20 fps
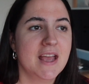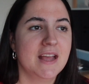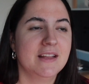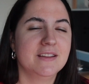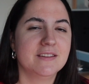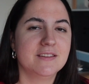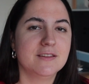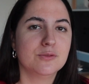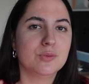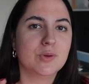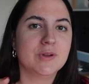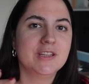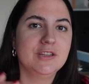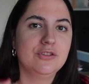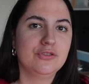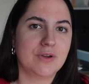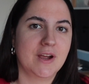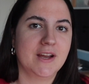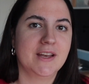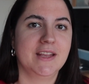And this is where they
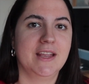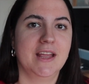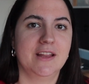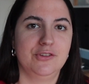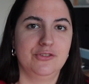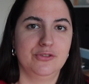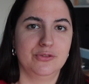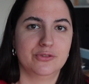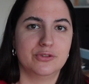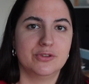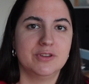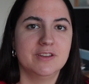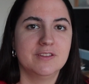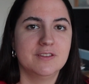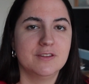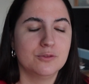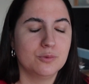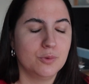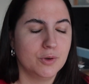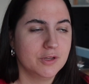try to get you. So
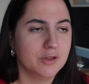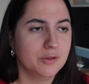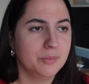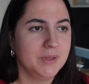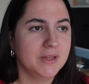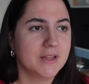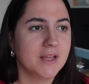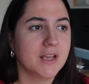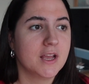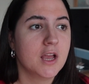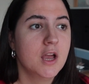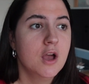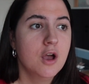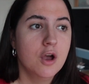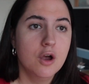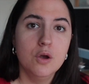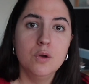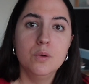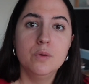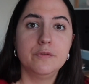this is where they'll be like,
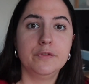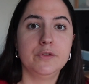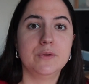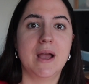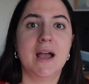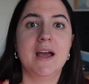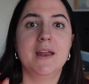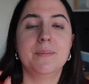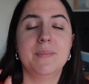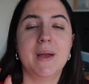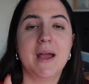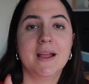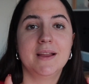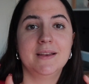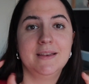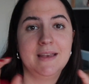oh, if you add a bag